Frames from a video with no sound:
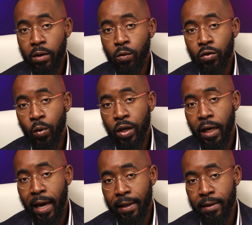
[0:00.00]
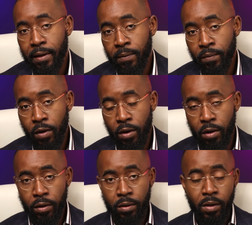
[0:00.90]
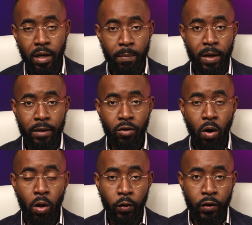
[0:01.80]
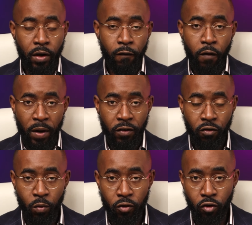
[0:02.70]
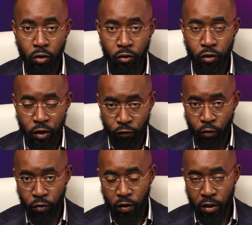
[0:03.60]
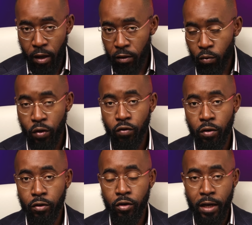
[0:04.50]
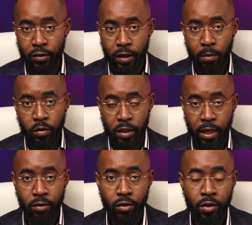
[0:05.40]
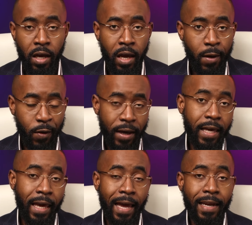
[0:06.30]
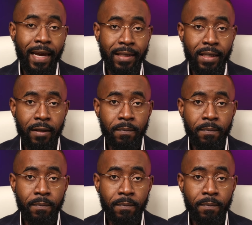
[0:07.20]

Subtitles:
was working at a place called Forrester Research. These folks conduct research, as the name suggests. There he had an idea